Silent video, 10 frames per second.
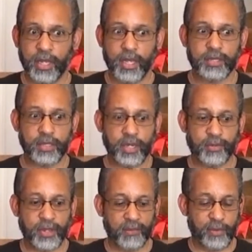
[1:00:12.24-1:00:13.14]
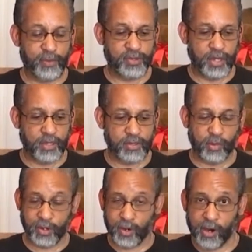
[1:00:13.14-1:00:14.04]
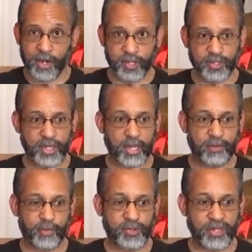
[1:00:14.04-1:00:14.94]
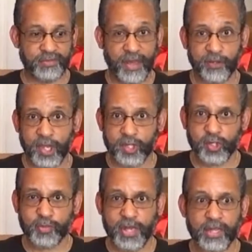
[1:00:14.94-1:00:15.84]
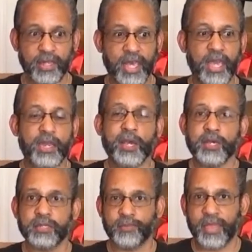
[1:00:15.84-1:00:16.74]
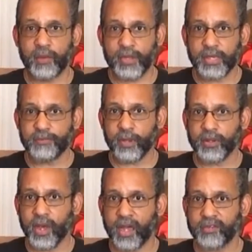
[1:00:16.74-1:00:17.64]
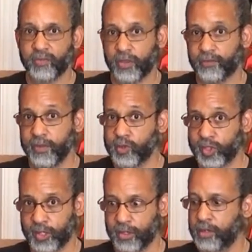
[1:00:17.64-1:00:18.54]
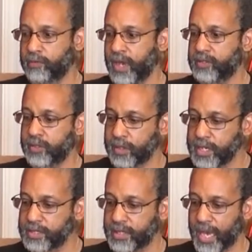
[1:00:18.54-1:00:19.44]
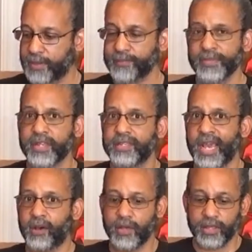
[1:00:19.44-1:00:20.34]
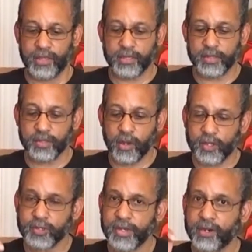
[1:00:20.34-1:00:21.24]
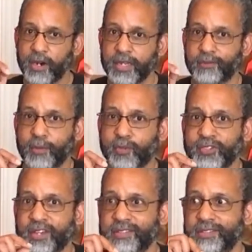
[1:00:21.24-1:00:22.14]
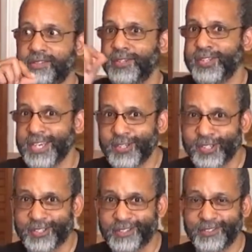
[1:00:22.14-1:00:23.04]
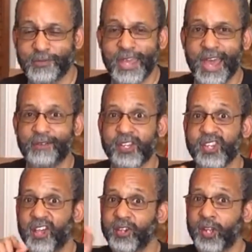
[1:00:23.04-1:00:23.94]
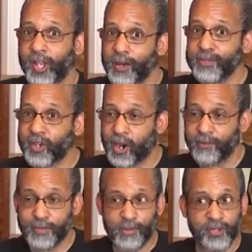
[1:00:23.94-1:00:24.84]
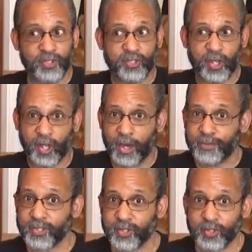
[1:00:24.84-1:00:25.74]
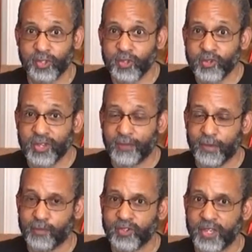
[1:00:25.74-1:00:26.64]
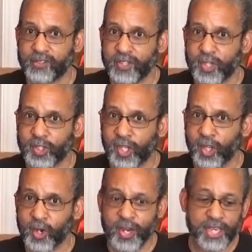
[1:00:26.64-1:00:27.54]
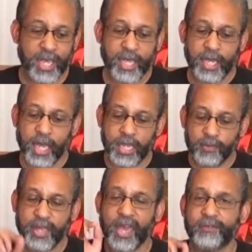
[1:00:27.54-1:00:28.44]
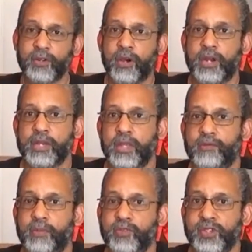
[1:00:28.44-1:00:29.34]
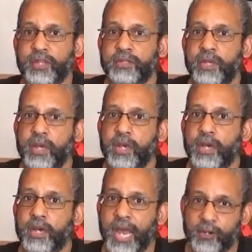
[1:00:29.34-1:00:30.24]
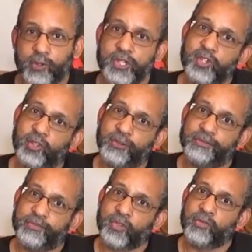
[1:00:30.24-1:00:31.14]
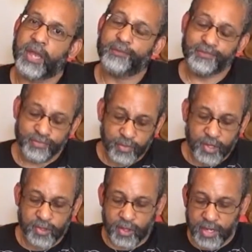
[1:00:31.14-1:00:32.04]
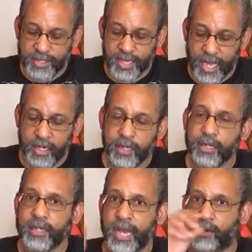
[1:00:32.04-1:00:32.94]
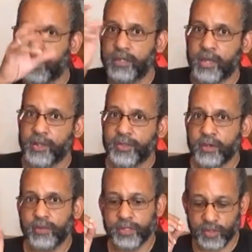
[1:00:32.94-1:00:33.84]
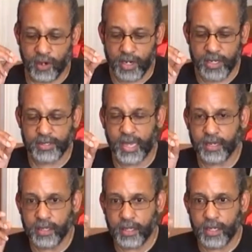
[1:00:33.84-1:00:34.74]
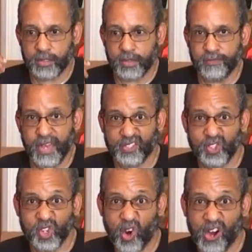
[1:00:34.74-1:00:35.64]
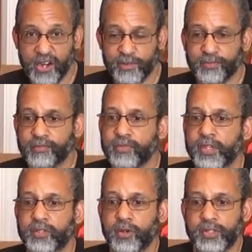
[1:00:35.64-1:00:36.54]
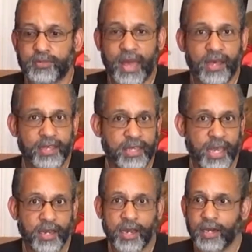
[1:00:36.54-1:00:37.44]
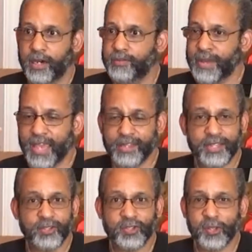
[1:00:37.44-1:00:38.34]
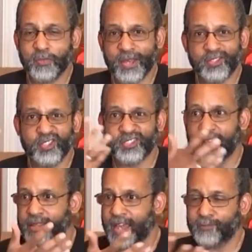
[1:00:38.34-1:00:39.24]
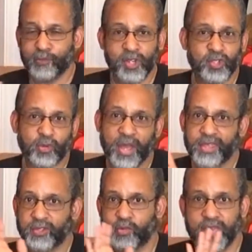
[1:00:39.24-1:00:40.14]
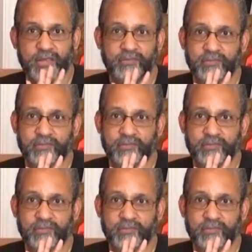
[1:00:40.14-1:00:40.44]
It's a number that represents, or a card, I should say, that represents foundations being laid, something that we can build on for the future, right? So there is that. Now, this is also a card that represents the teacher. So we have another clubs card. Remember, clubs is the suit that represents teaching and learning. And then we have a card here that represents an actual teacher, right? So there is that. Now, another thing with this card is that it's a message card. So it's about, again, paying attention to the messages that life brings your way this week.